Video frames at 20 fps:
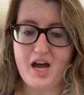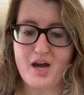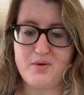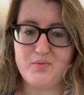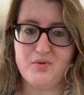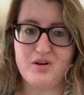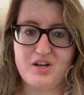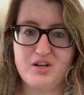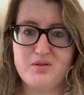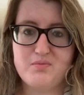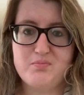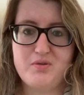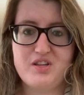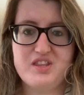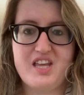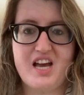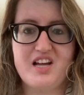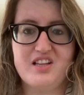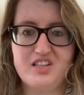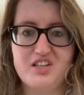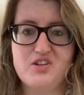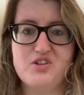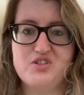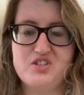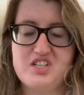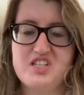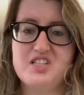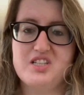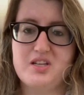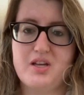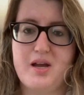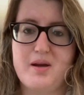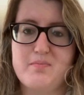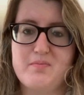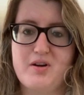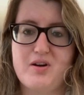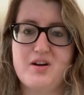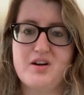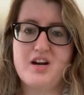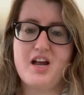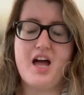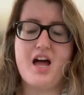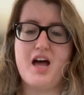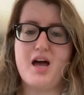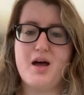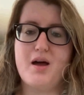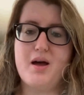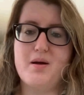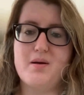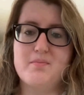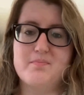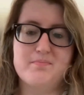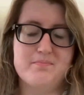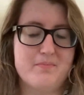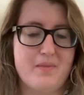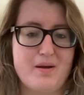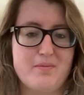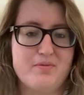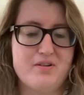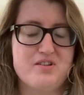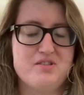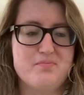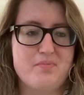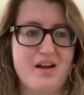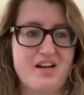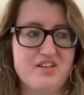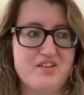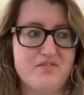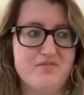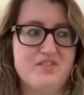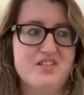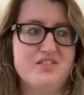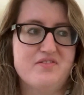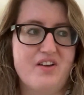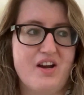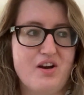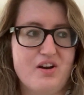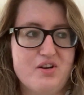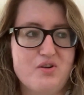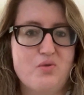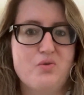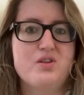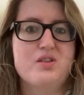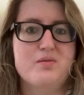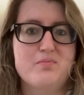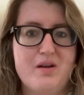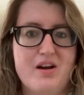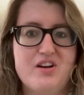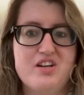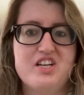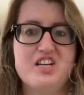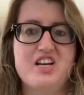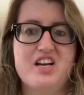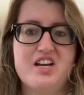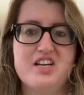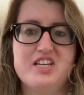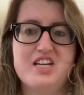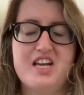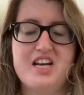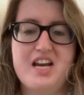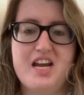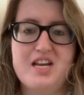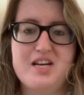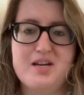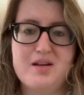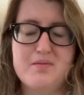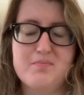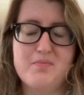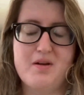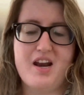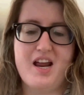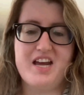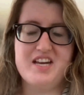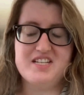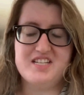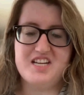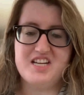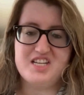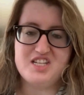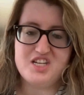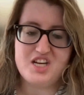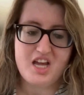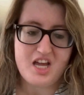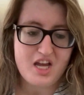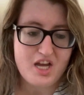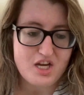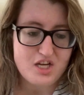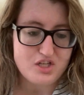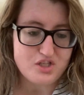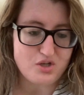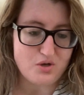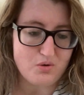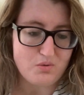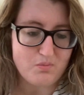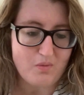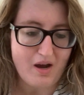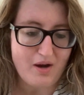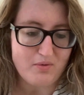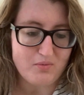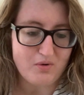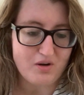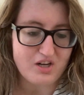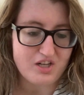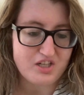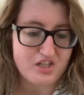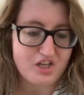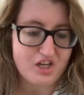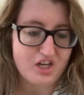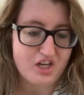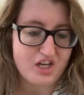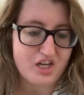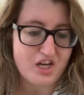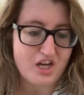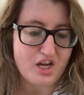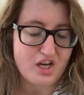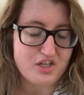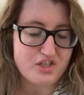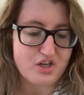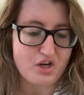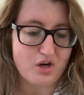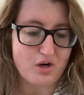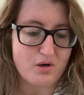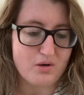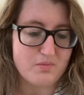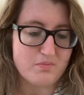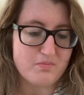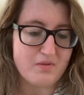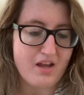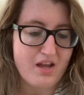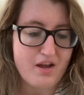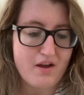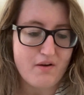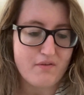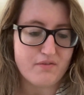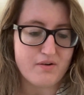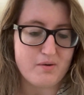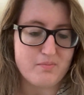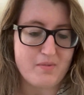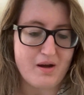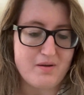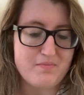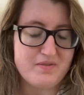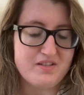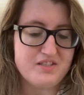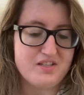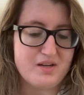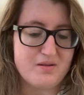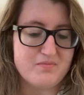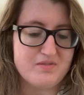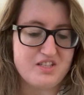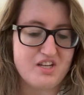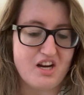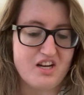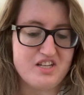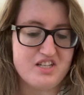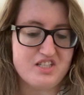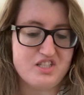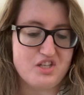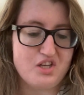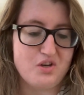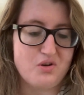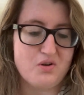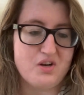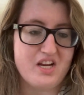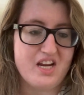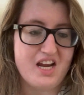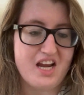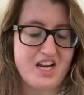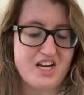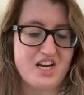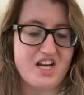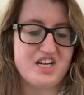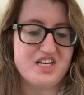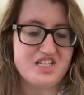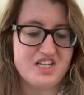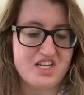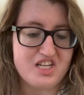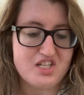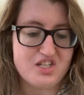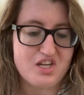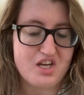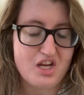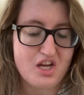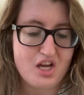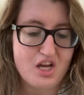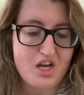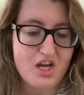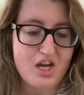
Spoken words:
I will put that little disclaimer. My perspective is very North American and Canadian, but I did do my work term for my museum studies degree, and I did